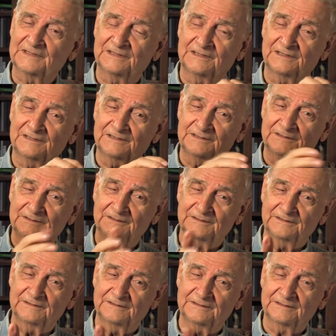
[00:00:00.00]
uh,
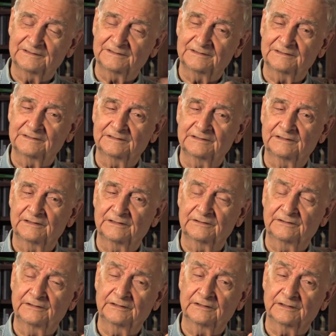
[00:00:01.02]

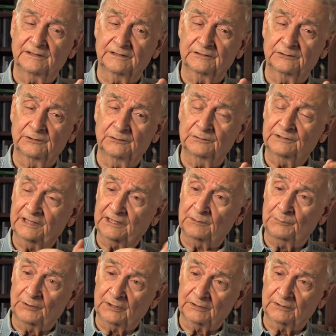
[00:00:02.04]
uh, to take
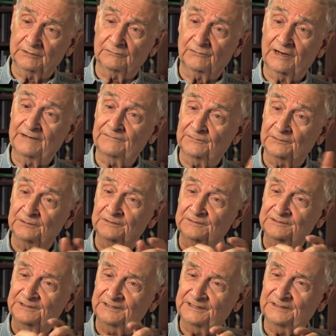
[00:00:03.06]
apart a
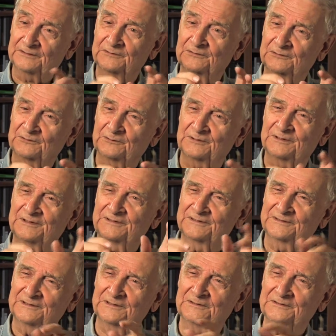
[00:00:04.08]
rifle, clean it, and so on,
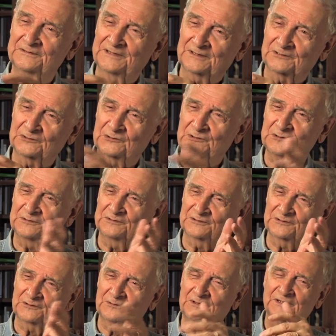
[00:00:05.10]
and then how to shoot and
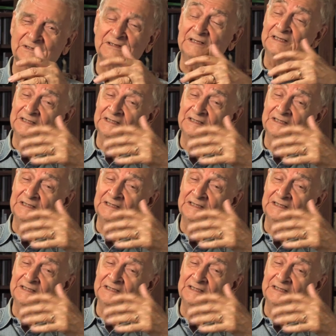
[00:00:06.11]
so on,